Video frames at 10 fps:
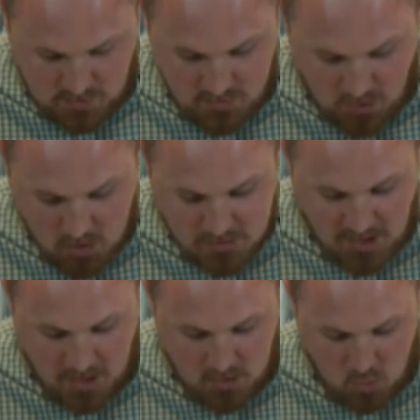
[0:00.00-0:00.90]
R.
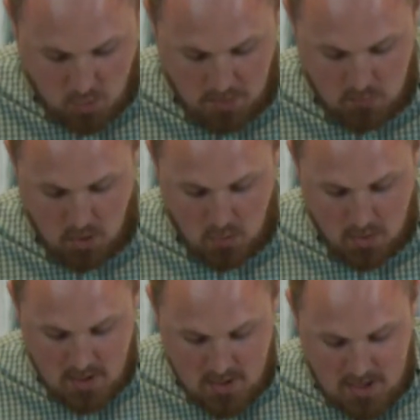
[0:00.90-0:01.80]
Stanton Norman wrote,
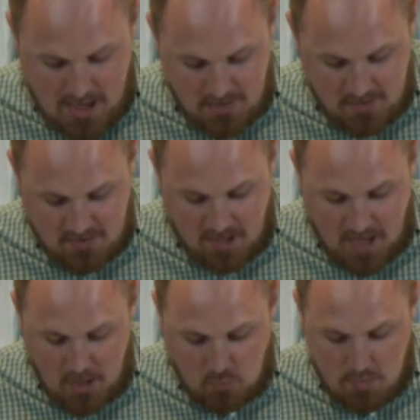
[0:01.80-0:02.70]
"As is the
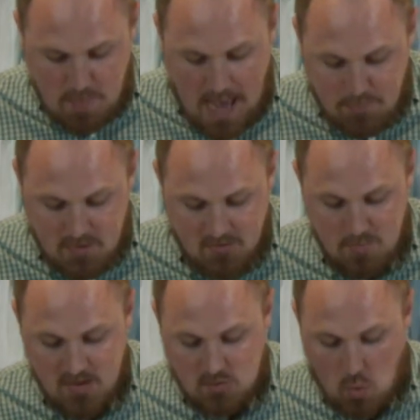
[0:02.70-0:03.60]
case with baptism,
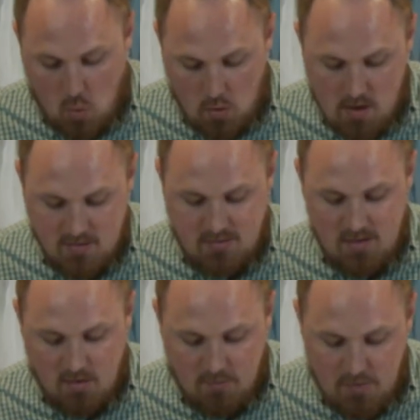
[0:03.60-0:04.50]
this ordinance
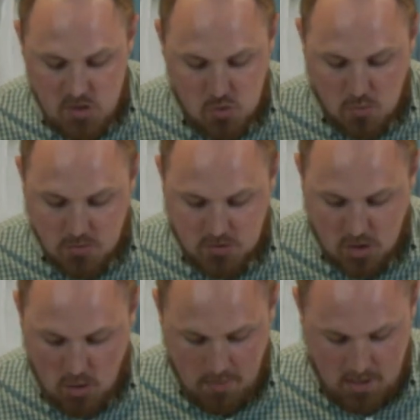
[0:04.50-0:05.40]
is a visual
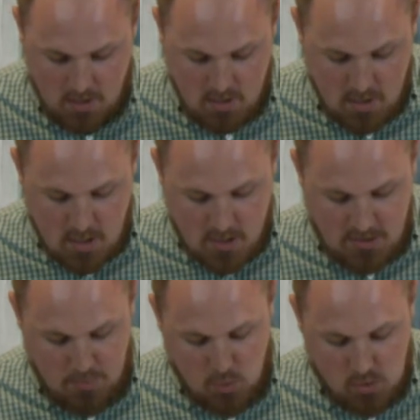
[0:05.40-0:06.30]
sermon
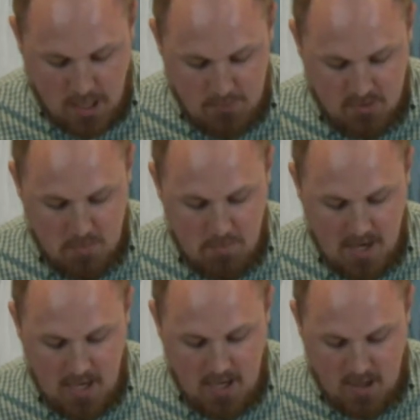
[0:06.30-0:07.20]
that proclaims the
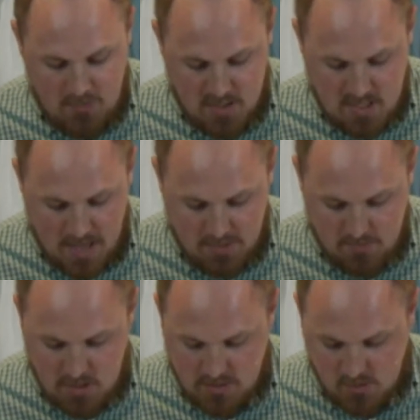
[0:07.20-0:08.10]
meaning of the death
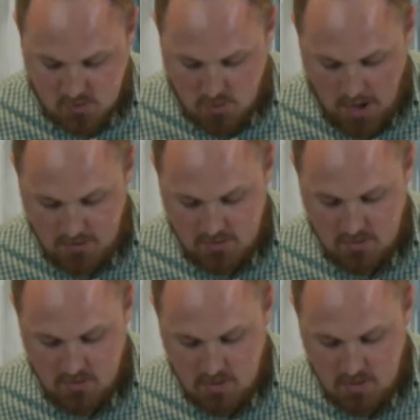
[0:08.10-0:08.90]
of Jesus Christ.